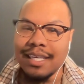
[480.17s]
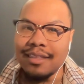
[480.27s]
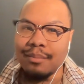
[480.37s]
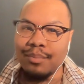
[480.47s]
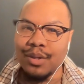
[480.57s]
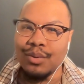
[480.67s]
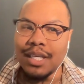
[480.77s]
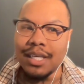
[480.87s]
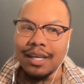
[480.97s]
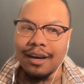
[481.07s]
the
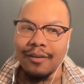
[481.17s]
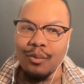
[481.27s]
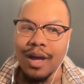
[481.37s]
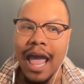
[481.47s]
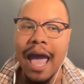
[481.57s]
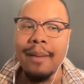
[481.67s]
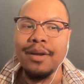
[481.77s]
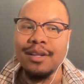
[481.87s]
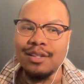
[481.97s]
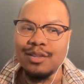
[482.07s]
beauty of what
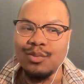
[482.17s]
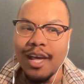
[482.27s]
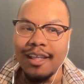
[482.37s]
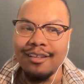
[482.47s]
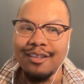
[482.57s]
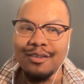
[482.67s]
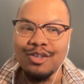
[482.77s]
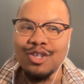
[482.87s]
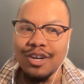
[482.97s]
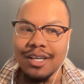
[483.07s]
happens when
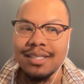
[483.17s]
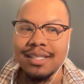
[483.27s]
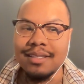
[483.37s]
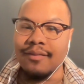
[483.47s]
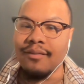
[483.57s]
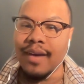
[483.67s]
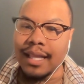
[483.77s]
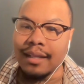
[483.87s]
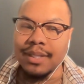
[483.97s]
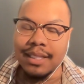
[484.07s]
trust is
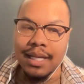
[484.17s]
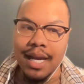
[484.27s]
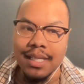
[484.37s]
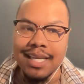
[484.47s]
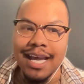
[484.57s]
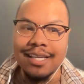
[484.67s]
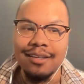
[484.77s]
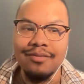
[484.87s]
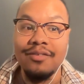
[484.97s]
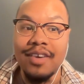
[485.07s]
developed in the context
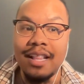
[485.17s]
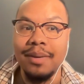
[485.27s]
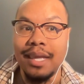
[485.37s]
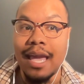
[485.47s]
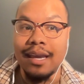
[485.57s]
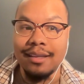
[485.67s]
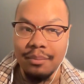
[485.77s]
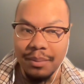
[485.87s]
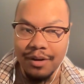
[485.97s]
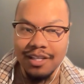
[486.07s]
of developing
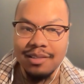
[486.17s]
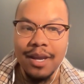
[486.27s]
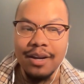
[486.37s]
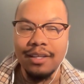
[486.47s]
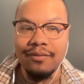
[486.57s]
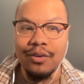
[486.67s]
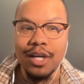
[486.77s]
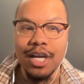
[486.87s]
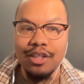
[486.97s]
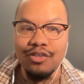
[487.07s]
economic prosperity for a
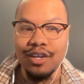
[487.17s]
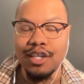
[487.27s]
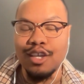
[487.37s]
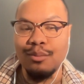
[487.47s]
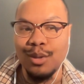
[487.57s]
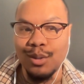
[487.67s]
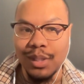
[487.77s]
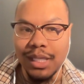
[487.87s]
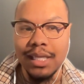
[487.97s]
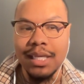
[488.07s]
country and a
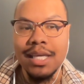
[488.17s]
community.